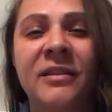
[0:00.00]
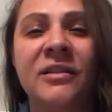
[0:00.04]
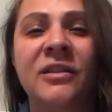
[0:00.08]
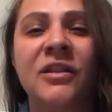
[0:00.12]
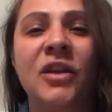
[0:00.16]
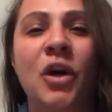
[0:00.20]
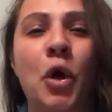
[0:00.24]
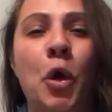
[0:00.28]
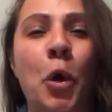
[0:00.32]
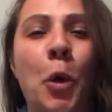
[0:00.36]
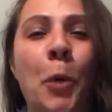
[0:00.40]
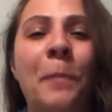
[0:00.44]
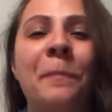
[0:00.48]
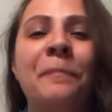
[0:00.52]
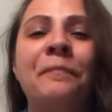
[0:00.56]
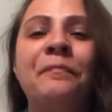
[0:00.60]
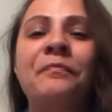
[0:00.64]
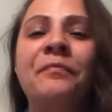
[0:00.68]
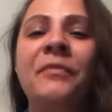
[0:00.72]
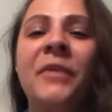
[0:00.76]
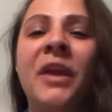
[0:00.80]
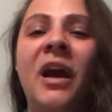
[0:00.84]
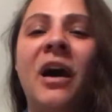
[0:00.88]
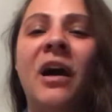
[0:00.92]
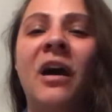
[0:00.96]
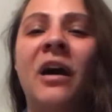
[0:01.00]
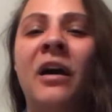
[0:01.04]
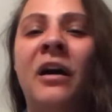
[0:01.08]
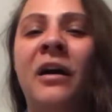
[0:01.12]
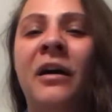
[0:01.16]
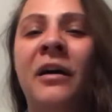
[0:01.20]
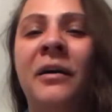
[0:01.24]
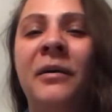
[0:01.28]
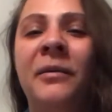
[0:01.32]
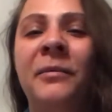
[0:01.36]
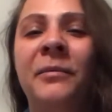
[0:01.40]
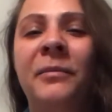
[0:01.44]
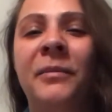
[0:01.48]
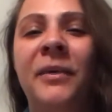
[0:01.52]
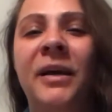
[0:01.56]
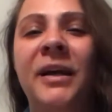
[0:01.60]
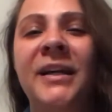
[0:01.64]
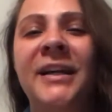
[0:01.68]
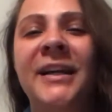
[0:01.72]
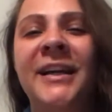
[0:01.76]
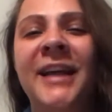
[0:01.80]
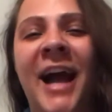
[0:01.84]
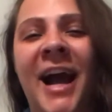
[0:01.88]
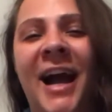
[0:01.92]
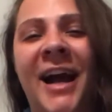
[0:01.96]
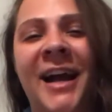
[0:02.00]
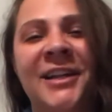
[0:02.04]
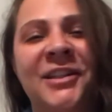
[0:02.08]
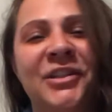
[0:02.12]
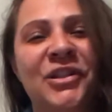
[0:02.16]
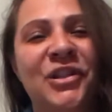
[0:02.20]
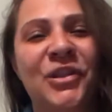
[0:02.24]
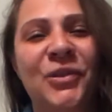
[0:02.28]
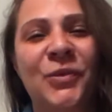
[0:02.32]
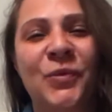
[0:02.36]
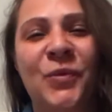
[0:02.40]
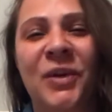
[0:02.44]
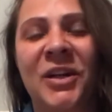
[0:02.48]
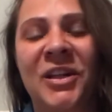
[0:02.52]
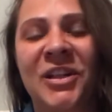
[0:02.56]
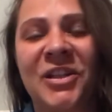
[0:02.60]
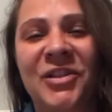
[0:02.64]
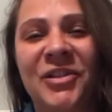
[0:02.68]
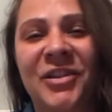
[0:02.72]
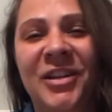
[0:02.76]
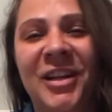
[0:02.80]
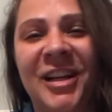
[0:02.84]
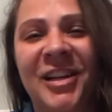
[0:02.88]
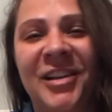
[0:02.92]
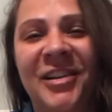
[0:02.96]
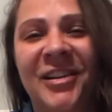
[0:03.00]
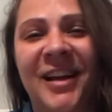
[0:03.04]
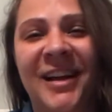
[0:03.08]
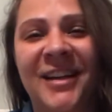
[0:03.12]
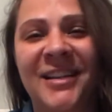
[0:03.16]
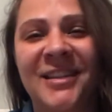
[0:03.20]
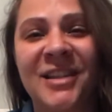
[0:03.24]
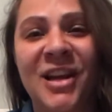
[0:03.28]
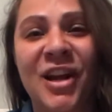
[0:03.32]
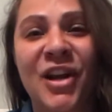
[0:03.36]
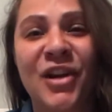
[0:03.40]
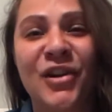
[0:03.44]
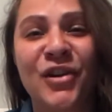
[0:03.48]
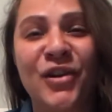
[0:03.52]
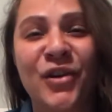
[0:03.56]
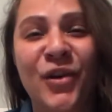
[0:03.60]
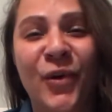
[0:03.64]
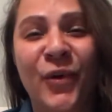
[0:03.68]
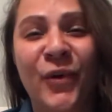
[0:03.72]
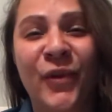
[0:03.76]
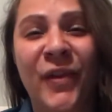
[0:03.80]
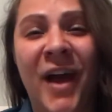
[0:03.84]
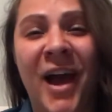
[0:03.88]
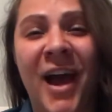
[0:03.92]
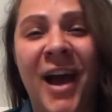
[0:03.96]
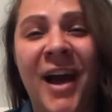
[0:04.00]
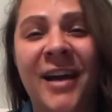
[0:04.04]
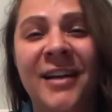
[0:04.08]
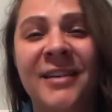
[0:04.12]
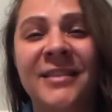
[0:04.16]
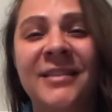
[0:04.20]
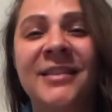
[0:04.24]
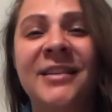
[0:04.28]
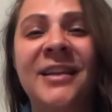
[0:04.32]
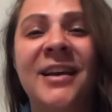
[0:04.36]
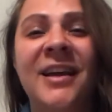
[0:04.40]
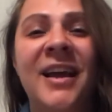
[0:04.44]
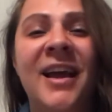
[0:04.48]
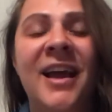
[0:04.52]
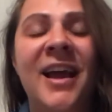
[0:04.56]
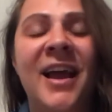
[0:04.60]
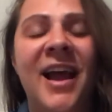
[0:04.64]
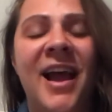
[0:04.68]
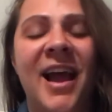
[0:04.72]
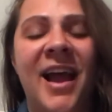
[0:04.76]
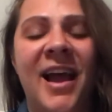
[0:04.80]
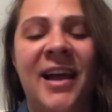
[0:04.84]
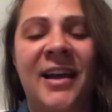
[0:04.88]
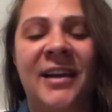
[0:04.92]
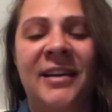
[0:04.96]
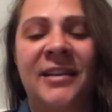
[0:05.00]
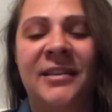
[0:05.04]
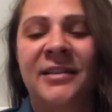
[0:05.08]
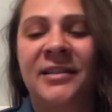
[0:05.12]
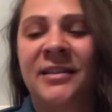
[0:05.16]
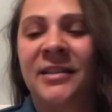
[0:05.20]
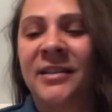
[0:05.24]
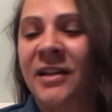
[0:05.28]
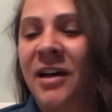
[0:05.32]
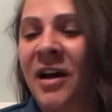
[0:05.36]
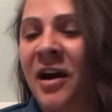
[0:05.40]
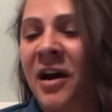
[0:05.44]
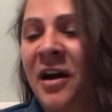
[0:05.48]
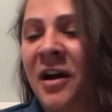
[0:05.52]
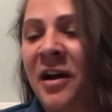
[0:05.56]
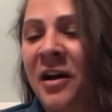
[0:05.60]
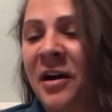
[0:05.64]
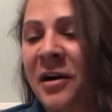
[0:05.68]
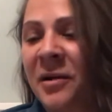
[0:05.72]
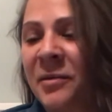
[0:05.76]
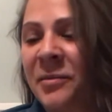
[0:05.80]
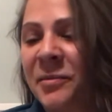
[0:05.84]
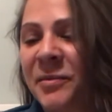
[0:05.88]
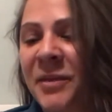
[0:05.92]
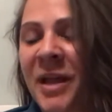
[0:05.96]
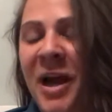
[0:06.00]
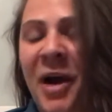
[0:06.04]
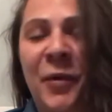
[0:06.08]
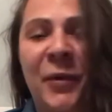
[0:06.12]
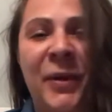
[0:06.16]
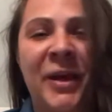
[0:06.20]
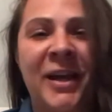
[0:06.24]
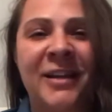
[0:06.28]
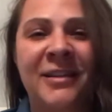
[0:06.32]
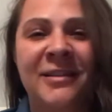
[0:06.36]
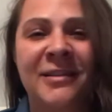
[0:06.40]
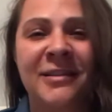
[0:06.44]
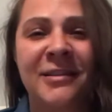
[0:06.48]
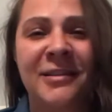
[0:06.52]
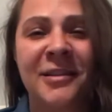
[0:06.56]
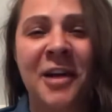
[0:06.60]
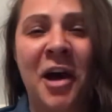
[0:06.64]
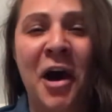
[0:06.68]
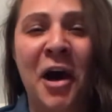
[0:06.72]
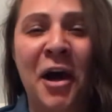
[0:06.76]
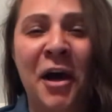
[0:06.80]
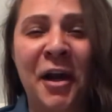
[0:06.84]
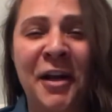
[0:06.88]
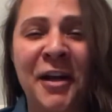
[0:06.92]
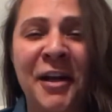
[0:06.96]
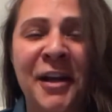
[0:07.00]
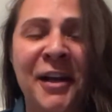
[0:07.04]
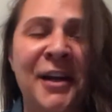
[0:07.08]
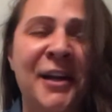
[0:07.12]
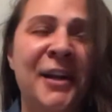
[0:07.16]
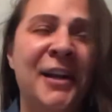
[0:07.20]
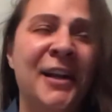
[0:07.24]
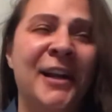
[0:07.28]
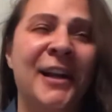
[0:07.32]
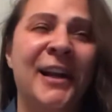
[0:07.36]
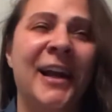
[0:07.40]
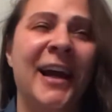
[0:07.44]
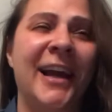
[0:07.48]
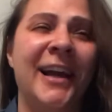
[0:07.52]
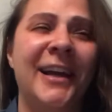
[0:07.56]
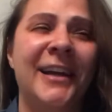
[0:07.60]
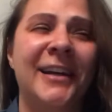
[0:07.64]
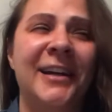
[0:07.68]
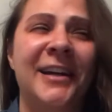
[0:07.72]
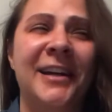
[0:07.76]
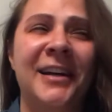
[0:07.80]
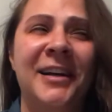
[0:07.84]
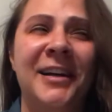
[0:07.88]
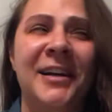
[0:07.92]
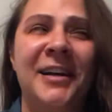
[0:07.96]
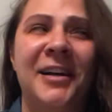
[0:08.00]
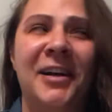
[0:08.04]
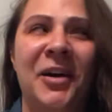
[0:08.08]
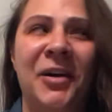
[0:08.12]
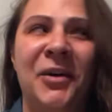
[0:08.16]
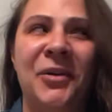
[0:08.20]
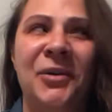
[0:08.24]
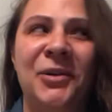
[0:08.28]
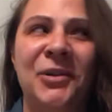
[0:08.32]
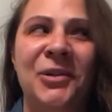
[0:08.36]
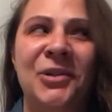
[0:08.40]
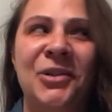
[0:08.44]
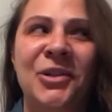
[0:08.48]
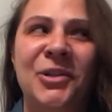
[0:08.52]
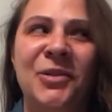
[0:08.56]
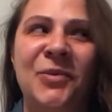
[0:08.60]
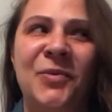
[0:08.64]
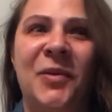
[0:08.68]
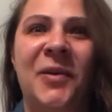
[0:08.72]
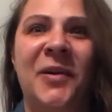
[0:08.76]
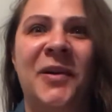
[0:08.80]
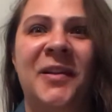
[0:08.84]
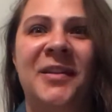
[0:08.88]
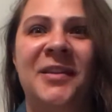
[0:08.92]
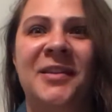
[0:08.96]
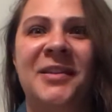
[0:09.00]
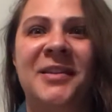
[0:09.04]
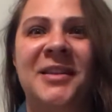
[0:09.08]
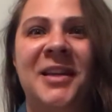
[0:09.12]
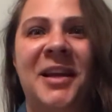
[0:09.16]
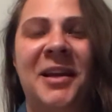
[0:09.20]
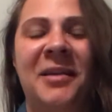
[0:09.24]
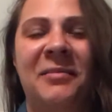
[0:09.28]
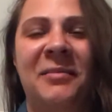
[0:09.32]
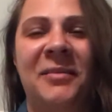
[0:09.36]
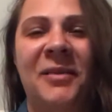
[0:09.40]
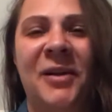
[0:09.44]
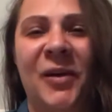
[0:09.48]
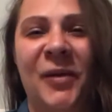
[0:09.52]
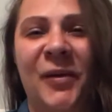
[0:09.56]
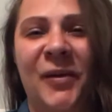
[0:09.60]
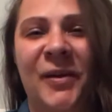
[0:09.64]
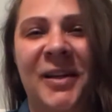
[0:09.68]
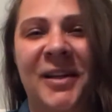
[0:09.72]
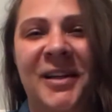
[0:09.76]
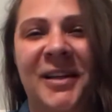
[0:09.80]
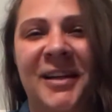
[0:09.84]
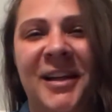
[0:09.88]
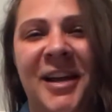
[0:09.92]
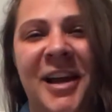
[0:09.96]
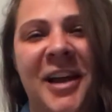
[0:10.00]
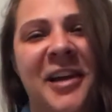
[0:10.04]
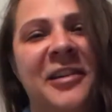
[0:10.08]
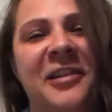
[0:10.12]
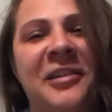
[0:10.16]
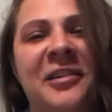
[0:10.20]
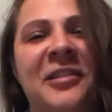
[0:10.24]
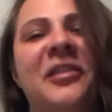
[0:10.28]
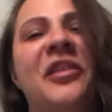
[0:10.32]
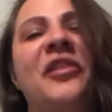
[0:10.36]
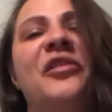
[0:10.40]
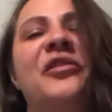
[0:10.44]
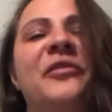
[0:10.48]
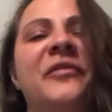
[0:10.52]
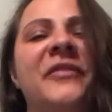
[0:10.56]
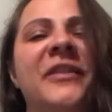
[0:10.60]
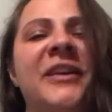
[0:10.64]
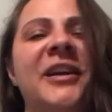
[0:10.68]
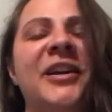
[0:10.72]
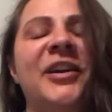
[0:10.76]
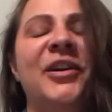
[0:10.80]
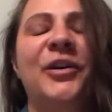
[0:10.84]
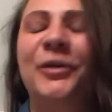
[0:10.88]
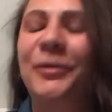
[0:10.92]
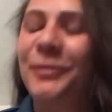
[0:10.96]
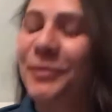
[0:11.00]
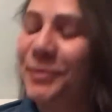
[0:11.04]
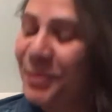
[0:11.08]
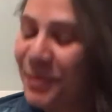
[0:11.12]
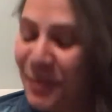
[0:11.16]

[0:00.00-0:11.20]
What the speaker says: So yeah, I just wanted to let you guys know that, and that way it's not like, oh, she's wearing the same clothing again in another video.